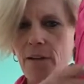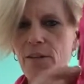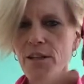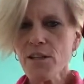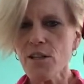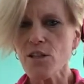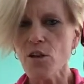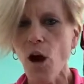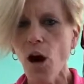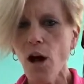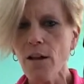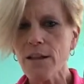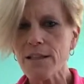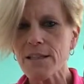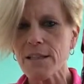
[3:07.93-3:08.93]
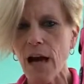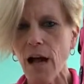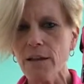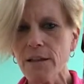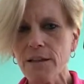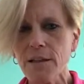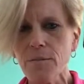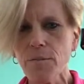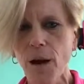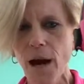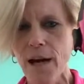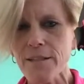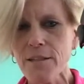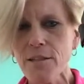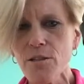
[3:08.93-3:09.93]
This is all a solid
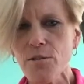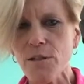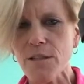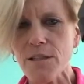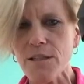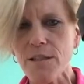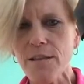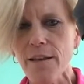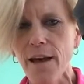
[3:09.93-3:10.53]
composite, you can see